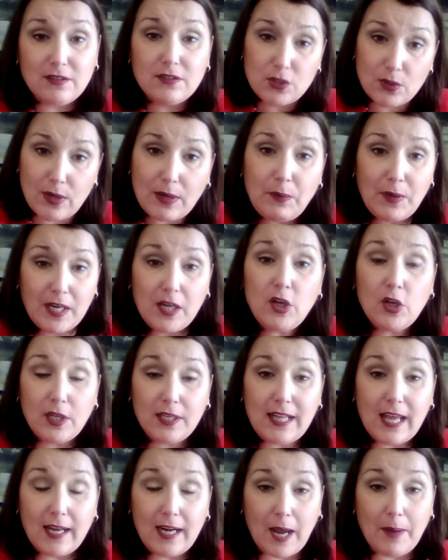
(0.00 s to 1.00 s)
So I went and looked
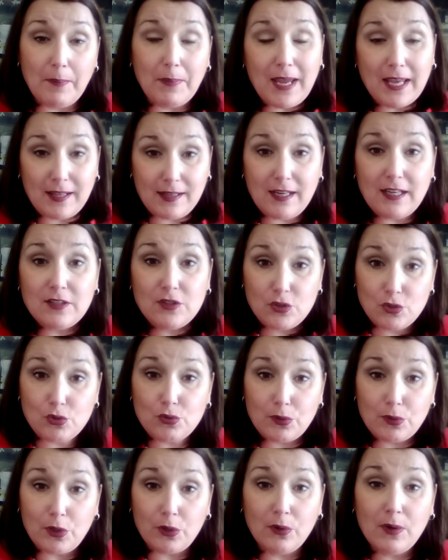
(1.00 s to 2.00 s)
that up, and it's
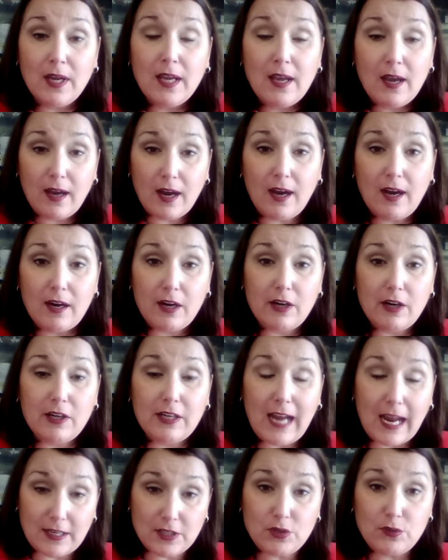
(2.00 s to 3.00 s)
true. Our
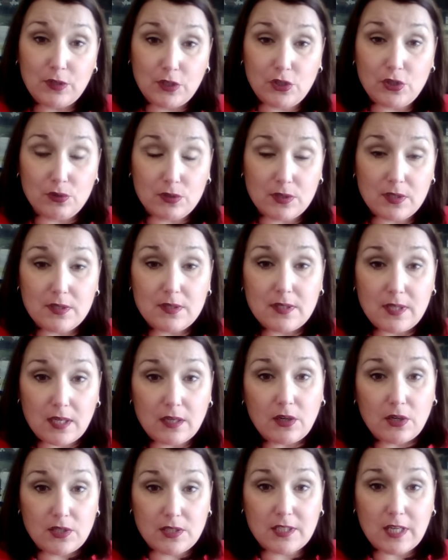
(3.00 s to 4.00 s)
gastric juices in
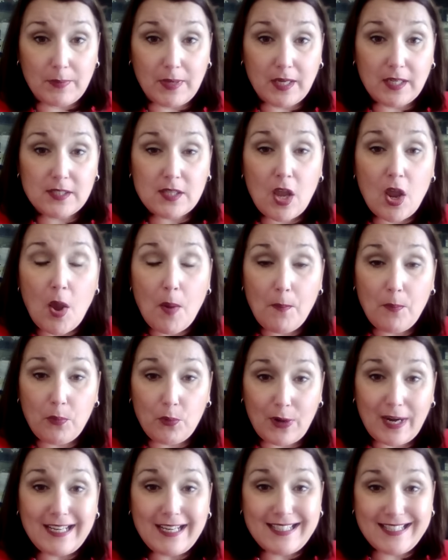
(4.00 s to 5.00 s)
our stomachs
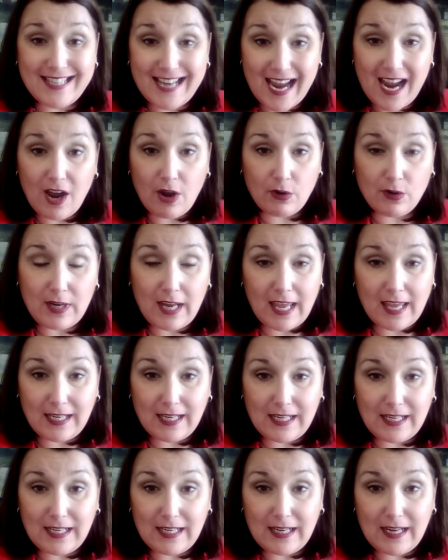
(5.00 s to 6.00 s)
break down
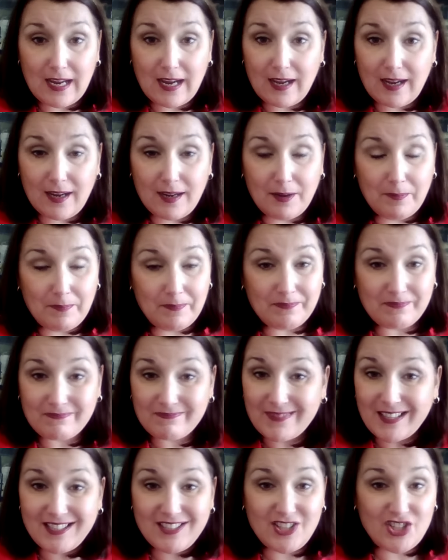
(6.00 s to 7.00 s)
any um,
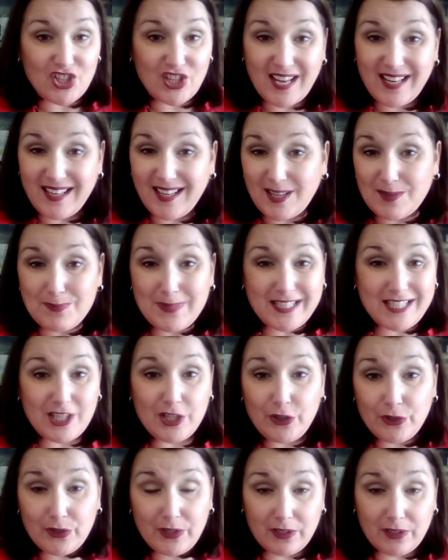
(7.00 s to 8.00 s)
genetic
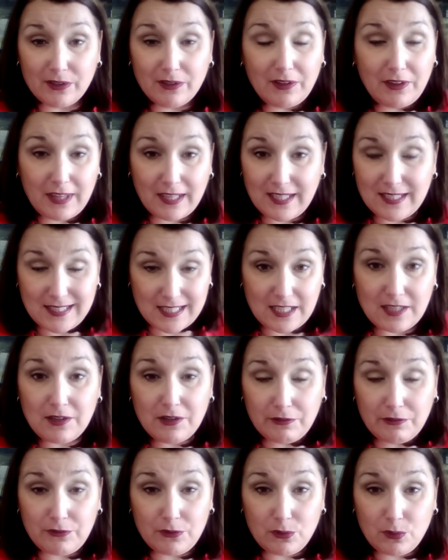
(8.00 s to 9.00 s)
material that is in
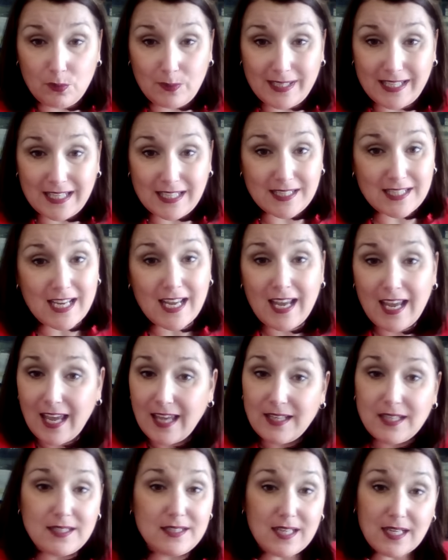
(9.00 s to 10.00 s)
the food we eat,
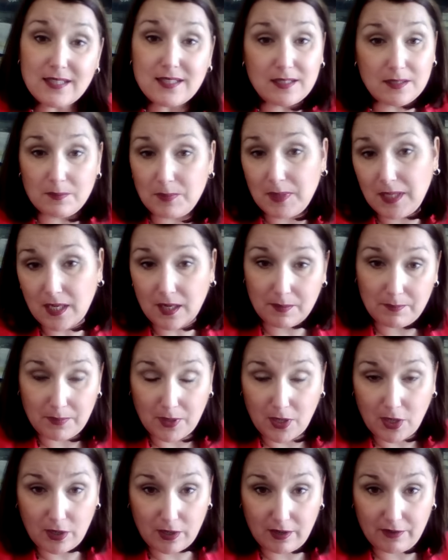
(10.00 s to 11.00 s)
and it doesn't become
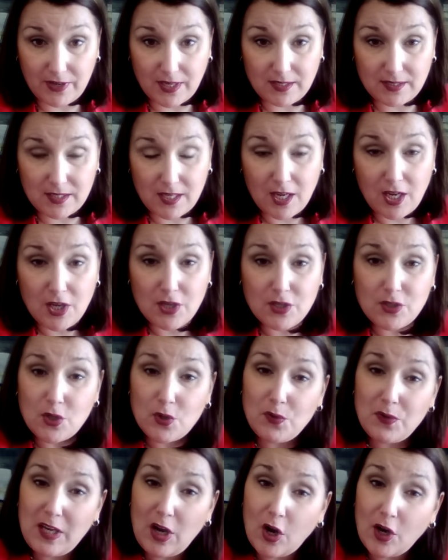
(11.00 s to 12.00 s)
part of us. So
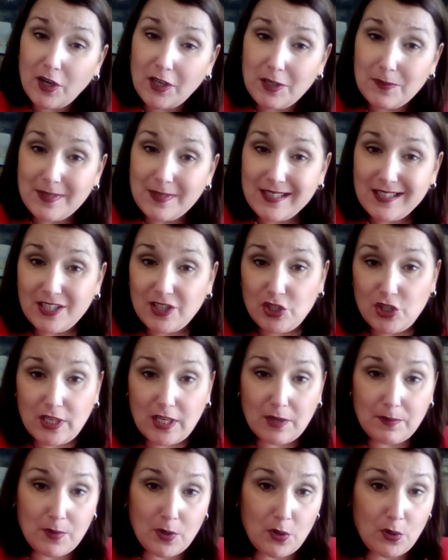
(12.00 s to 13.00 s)
the argument that
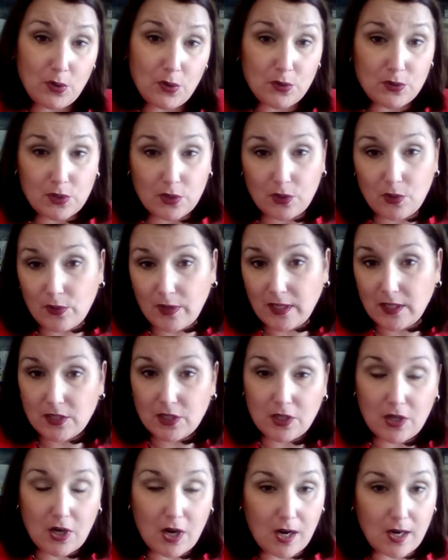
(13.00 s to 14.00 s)
GMOs are going to
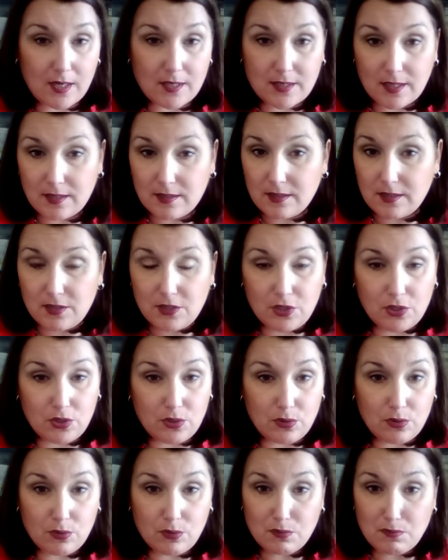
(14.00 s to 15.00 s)
cause us
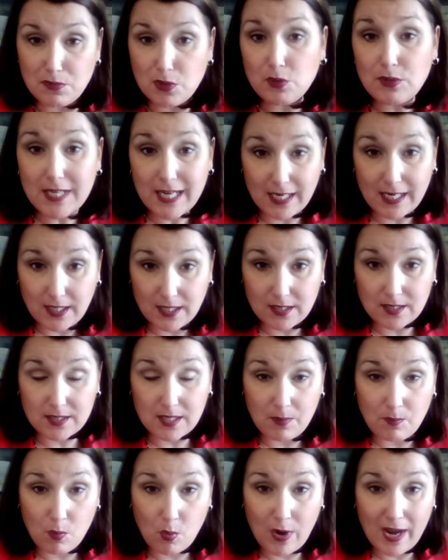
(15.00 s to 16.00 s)
to mutate in
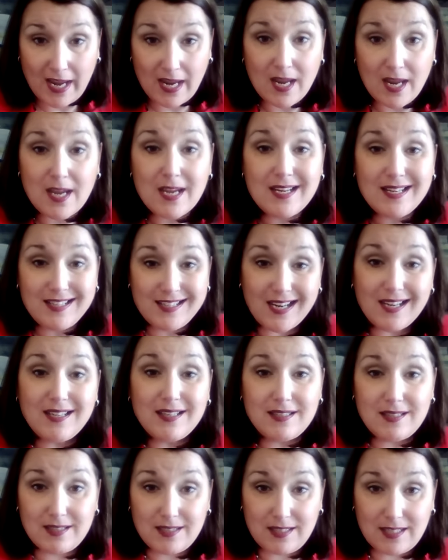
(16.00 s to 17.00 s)
some way does
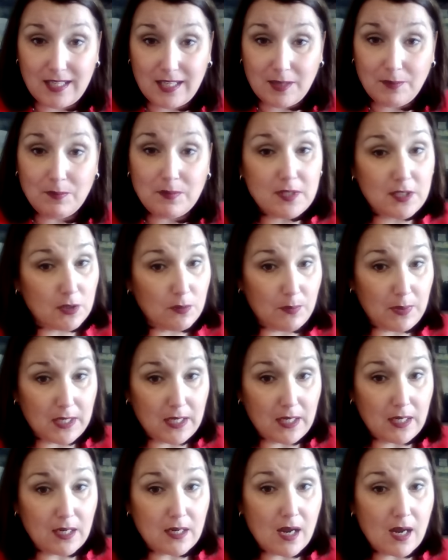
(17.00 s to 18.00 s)
seem to
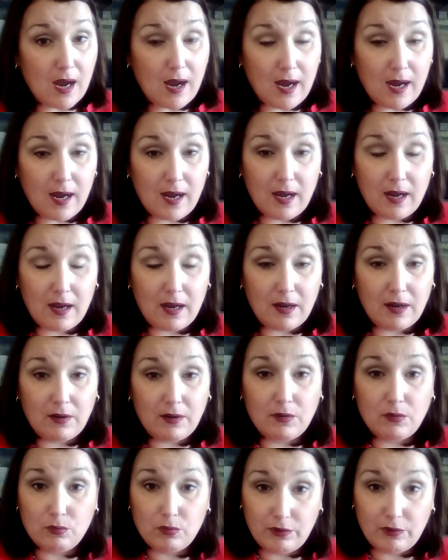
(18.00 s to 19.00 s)
be uh,
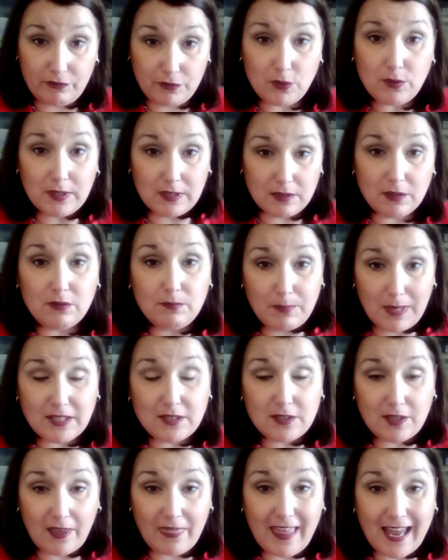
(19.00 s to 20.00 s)
refuted
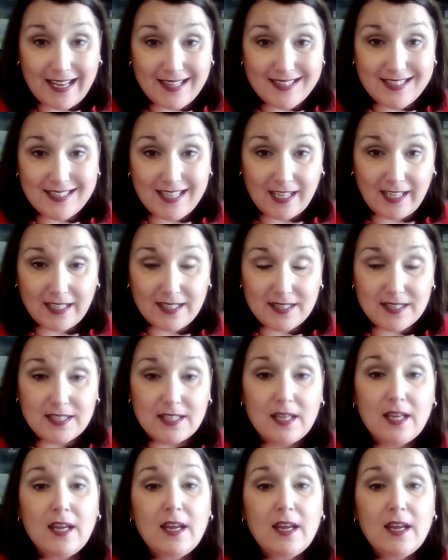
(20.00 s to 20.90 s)
based on that science.